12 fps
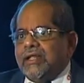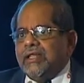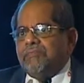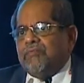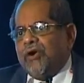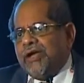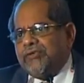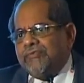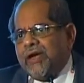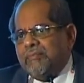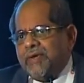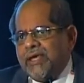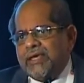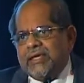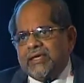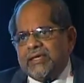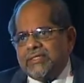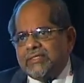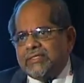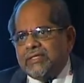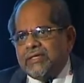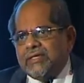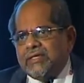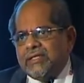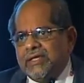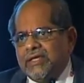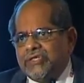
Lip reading: The point we are making is the